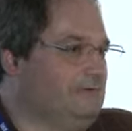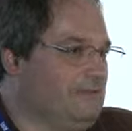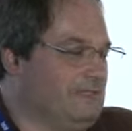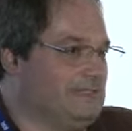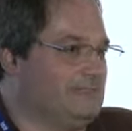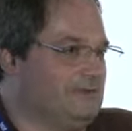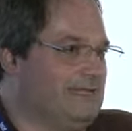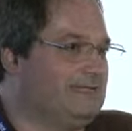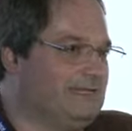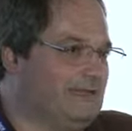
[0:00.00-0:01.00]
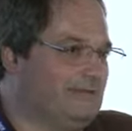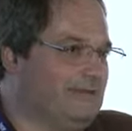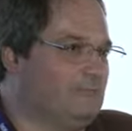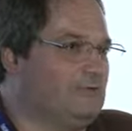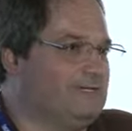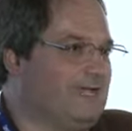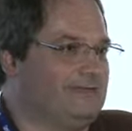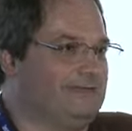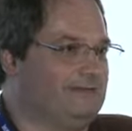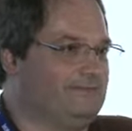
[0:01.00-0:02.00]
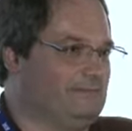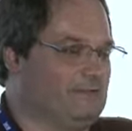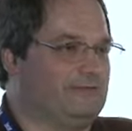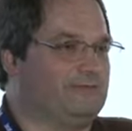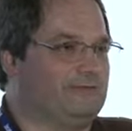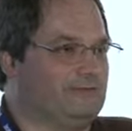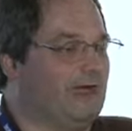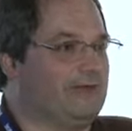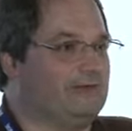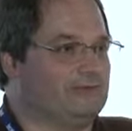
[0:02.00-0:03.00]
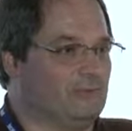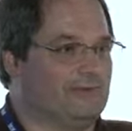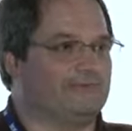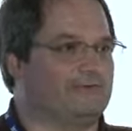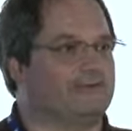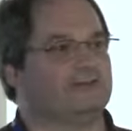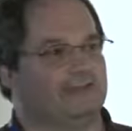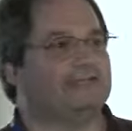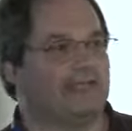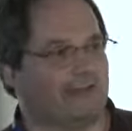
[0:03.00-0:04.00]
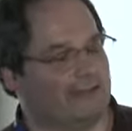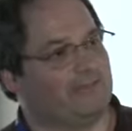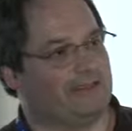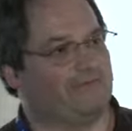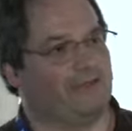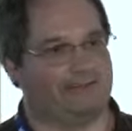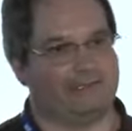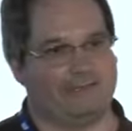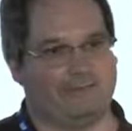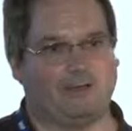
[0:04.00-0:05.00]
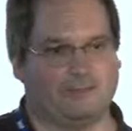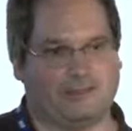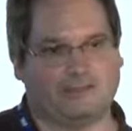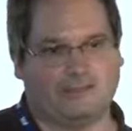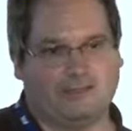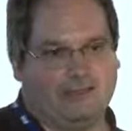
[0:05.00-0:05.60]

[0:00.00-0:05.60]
things that are NTLM protected with the God knows what version of NTLM they finally came up with.